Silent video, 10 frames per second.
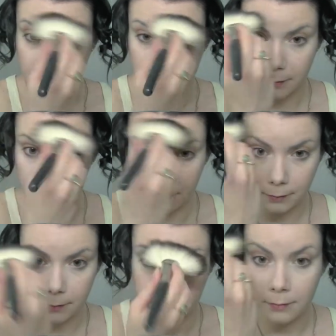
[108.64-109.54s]
powder
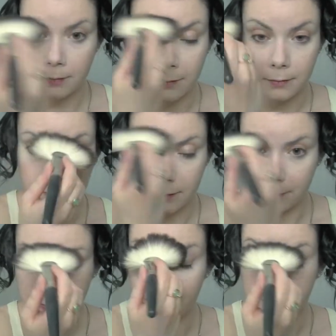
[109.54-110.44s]
on the
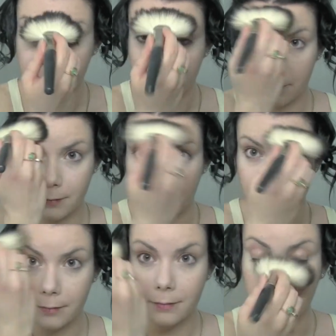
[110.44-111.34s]
center of my
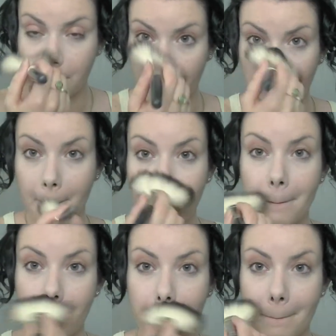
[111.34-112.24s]
face
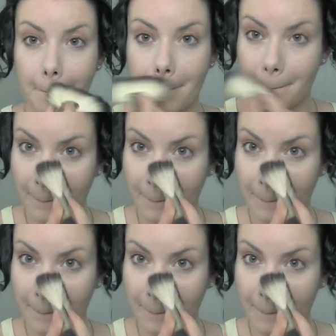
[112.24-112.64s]
only.